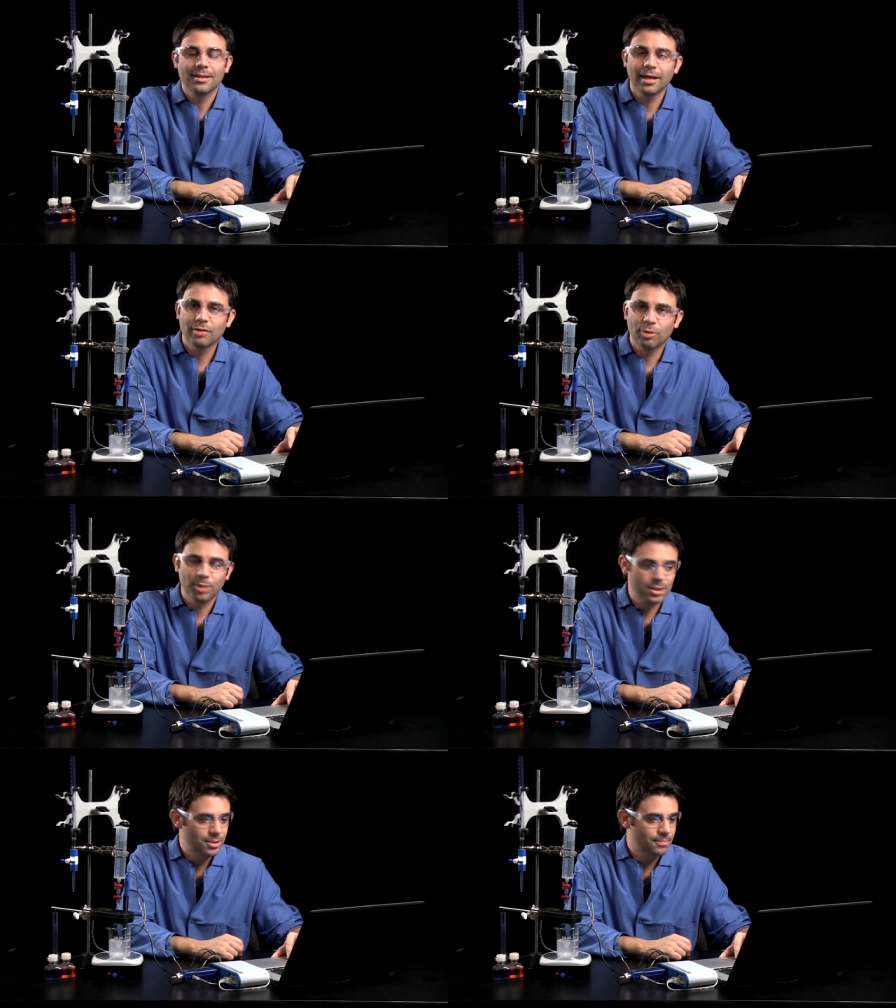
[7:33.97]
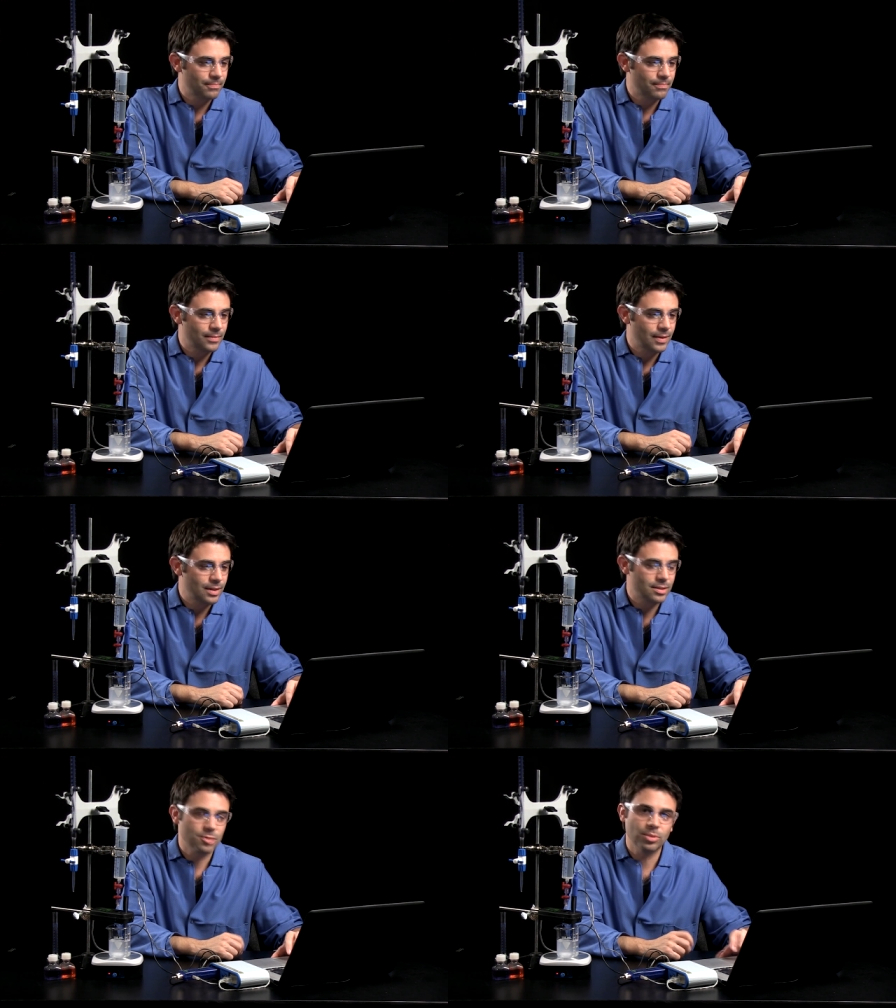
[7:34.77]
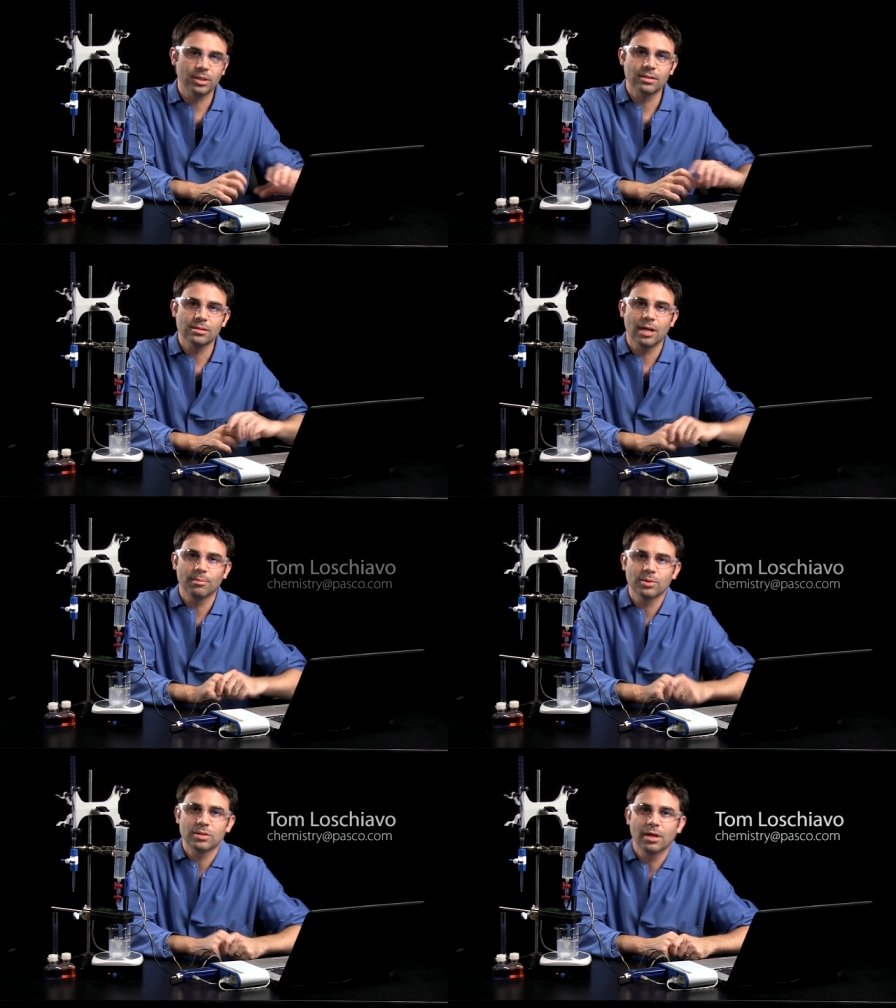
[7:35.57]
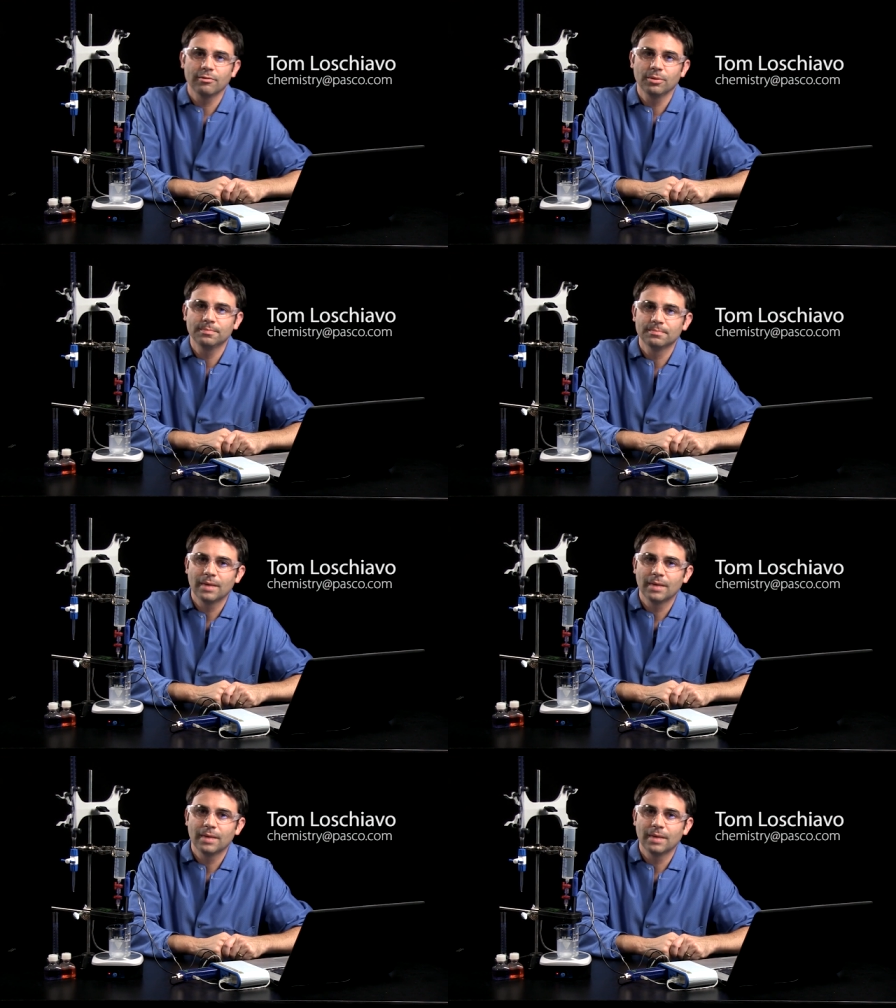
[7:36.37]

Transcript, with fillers: Thank you very much. This has been Tom Loschiavo.